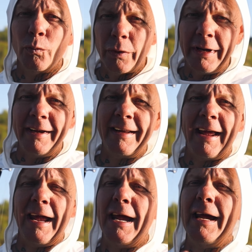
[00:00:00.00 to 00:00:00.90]
rigged
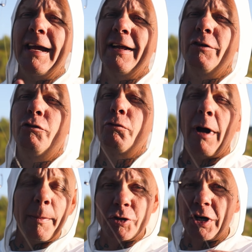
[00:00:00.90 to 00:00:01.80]
a
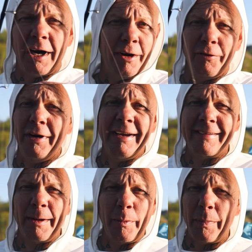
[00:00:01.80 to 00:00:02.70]
drop shot or any
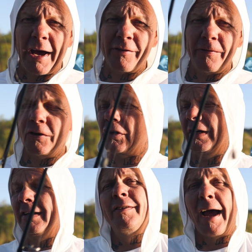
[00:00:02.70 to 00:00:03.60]
type of bass
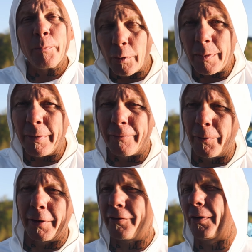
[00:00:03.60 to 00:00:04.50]
fishing type rig
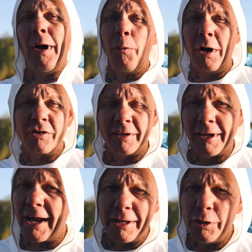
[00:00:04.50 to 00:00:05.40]
before. So I watched a
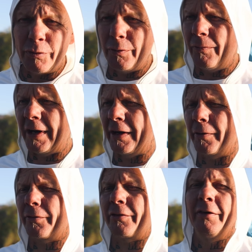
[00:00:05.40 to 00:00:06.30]
lot of YouTube
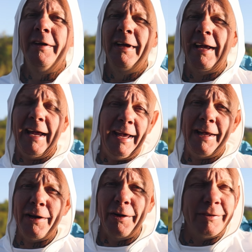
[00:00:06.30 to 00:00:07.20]
videos
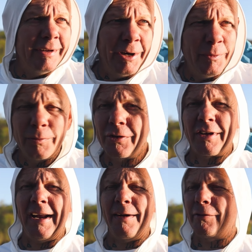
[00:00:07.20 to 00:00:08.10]
and you know, we're just
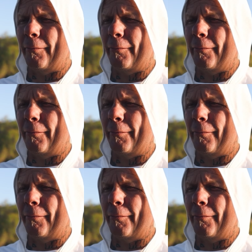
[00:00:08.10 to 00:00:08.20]
gonna have some